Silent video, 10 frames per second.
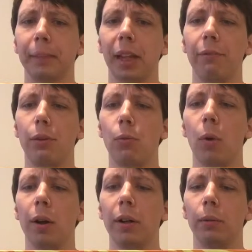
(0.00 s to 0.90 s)
if you
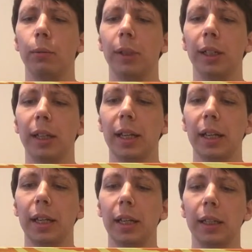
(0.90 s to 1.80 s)
want a
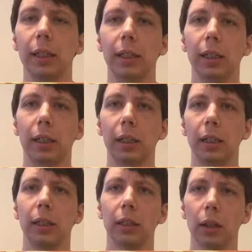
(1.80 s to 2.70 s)
really
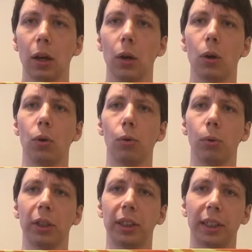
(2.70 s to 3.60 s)

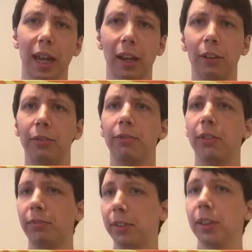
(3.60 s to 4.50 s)
slow, safe,
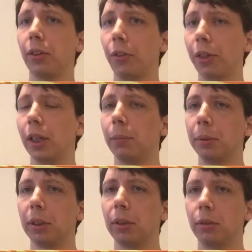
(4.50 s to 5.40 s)
physical
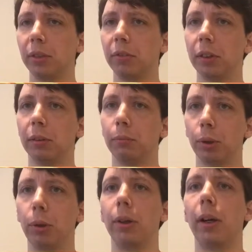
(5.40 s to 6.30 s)
therapist driven
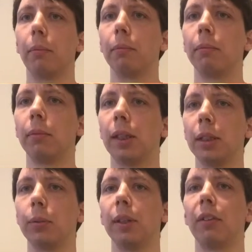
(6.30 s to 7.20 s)
program,
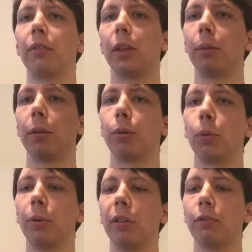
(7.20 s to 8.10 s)
this would definitely be
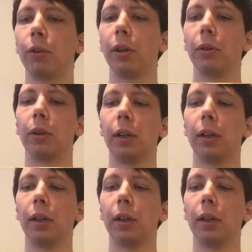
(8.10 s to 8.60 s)
appropriate for you.